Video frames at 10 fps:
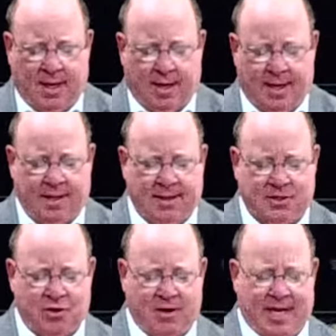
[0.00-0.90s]

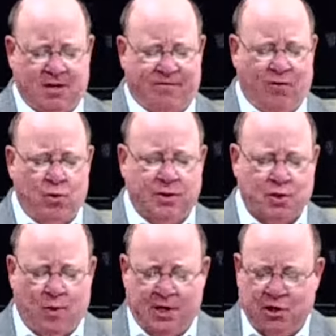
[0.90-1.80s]
I started out the
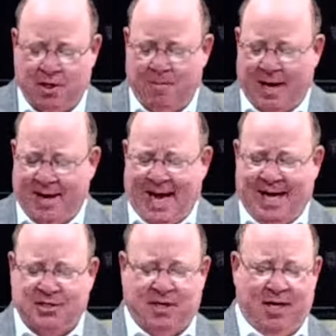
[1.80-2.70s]
focus question about
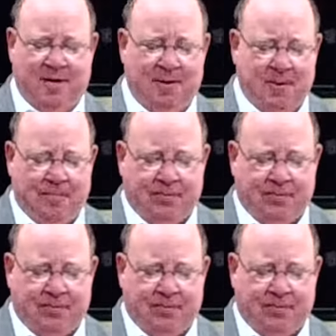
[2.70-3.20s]
asking